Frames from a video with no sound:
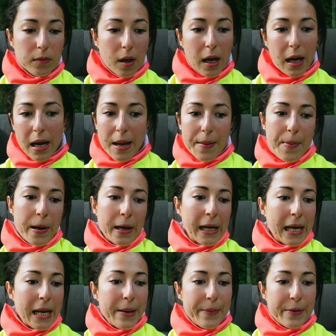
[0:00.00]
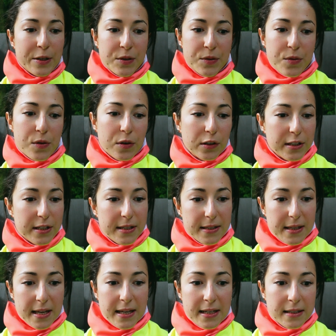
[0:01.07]
clip and do all these
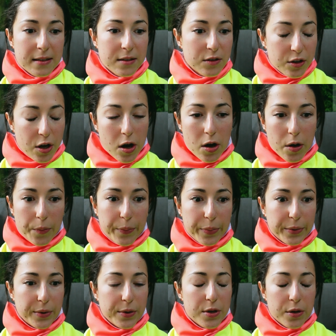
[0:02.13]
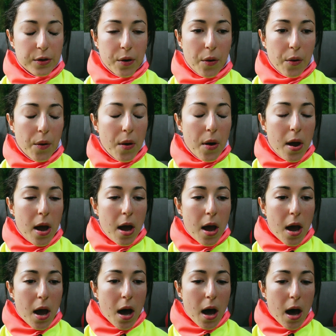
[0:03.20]
things, stop, you know.
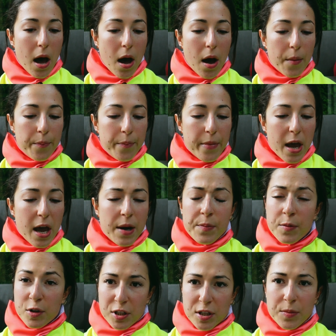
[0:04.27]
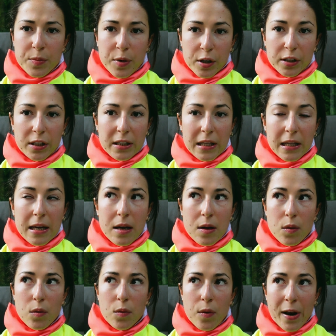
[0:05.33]
And most
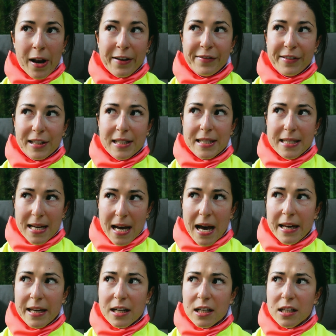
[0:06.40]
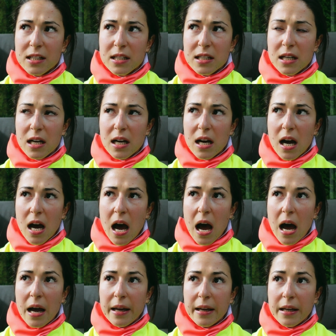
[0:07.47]
importantly, when I felt tired,
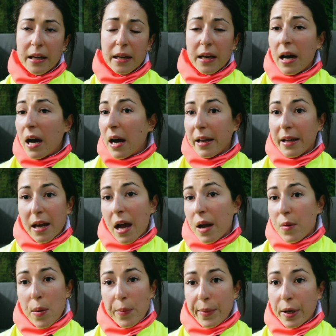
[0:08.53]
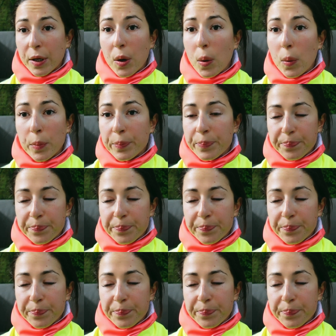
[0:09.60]
I went back home.